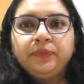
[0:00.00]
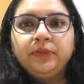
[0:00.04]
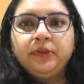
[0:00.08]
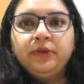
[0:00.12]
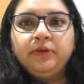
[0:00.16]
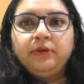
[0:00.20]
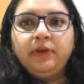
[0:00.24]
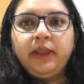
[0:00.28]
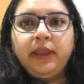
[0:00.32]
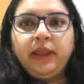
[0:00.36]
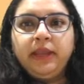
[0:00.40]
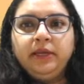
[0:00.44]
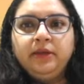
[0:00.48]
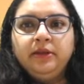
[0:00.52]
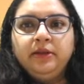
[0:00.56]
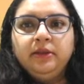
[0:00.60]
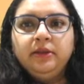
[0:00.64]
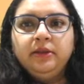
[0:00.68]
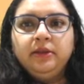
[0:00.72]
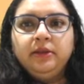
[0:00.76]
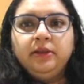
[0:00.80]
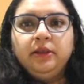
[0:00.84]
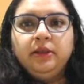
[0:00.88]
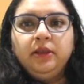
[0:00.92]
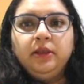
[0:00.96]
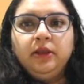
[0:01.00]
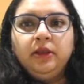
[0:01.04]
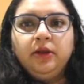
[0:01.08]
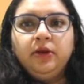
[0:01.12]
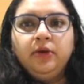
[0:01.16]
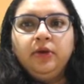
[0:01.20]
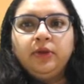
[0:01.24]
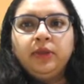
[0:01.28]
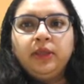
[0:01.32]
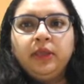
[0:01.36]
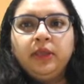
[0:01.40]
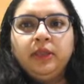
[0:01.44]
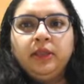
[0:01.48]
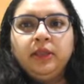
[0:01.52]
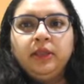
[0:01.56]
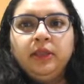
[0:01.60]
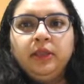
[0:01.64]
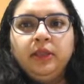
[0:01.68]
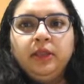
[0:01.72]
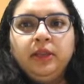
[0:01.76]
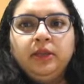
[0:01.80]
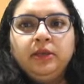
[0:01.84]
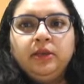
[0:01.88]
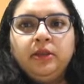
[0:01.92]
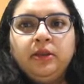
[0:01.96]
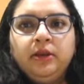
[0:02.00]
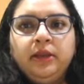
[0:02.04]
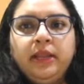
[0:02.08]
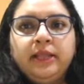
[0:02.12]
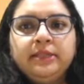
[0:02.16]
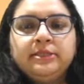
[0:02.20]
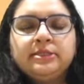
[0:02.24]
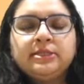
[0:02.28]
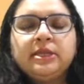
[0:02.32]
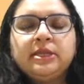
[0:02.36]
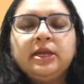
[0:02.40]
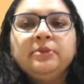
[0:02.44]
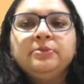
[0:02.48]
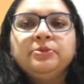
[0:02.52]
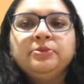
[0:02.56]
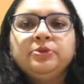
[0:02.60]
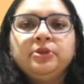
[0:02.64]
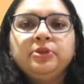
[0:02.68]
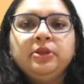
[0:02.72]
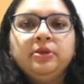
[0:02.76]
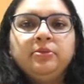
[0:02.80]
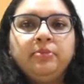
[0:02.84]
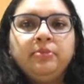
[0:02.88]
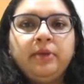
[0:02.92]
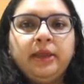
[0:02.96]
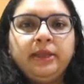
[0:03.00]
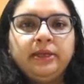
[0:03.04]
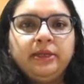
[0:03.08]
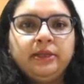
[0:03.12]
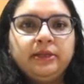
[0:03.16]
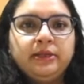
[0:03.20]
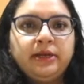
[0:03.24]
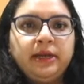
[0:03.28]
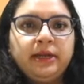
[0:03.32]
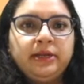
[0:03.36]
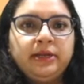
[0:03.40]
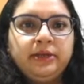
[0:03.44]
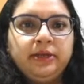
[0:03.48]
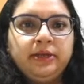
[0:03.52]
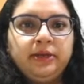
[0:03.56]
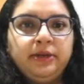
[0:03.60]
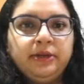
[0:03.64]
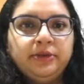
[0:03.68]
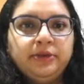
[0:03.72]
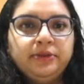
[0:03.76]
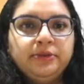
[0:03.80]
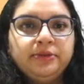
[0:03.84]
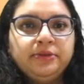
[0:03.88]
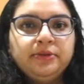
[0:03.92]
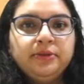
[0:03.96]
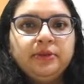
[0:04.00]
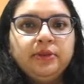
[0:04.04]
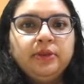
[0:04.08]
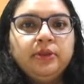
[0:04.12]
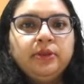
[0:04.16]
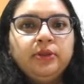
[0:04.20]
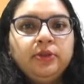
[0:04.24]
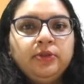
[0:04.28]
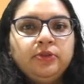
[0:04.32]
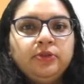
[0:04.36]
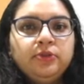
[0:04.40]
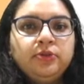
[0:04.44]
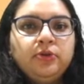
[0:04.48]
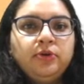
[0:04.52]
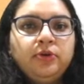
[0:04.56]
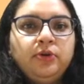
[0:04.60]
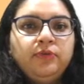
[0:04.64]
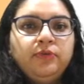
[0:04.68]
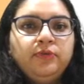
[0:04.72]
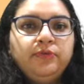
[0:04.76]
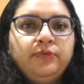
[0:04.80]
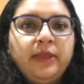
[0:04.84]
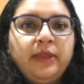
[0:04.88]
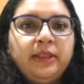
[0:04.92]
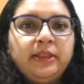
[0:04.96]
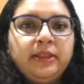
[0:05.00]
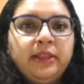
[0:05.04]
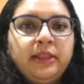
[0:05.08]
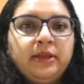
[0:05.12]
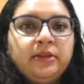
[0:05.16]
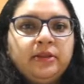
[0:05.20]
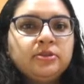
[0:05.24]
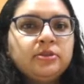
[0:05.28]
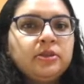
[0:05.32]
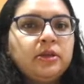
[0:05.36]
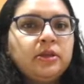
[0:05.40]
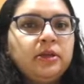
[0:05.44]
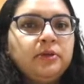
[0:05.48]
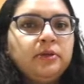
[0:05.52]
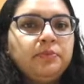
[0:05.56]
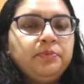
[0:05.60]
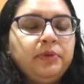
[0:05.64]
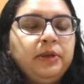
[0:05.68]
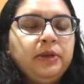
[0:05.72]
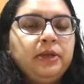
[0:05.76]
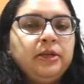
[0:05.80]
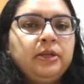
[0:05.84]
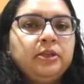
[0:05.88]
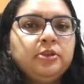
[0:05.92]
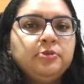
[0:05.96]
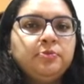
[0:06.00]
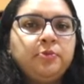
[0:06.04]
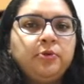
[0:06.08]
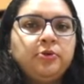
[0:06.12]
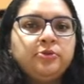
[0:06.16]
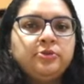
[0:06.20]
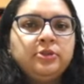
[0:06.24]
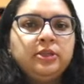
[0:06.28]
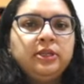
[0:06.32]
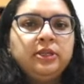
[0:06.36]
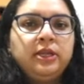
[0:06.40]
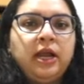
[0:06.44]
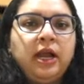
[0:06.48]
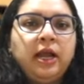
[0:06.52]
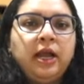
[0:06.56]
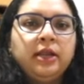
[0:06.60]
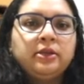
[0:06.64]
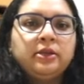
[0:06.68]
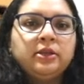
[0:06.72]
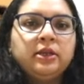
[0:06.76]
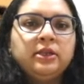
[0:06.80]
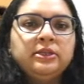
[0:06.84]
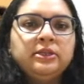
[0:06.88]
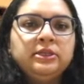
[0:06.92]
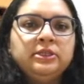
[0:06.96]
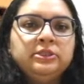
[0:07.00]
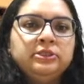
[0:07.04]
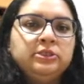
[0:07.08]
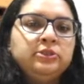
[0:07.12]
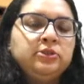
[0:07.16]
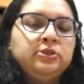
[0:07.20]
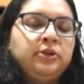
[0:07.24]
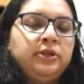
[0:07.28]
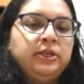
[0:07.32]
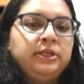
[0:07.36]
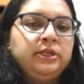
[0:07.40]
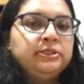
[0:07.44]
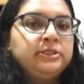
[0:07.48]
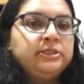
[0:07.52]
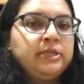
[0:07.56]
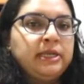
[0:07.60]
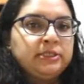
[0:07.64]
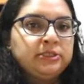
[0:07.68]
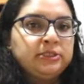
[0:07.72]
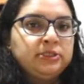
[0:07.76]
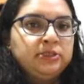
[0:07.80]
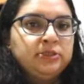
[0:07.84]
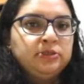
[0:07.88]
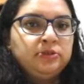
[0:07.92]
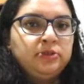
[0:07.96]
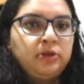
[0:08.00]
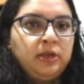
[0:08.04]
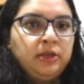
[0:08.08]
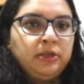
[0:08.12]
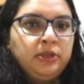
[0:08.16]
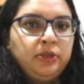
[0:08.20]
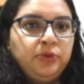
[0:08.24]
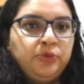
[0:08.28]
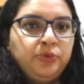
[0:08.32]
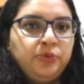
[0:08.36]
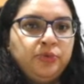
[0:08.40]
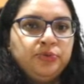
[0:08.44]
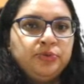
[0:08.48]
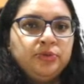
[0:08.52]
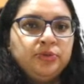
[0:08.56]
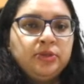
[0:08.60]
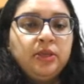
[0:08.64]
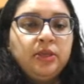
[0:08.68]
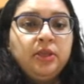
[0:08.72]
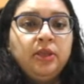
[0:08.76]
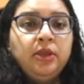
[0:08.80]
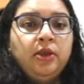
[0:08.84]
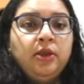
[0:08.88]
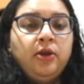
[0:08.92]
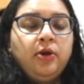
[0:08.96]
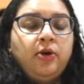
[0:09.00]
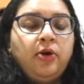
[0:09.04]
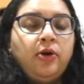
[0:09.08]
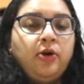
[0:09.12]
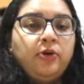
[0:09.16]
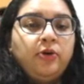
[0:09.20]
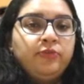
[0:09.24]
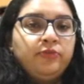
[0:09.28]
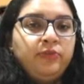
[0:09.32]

right? Okay, now let's come to the minor criteria. So when there is a predisposing heart condition or injection drug use or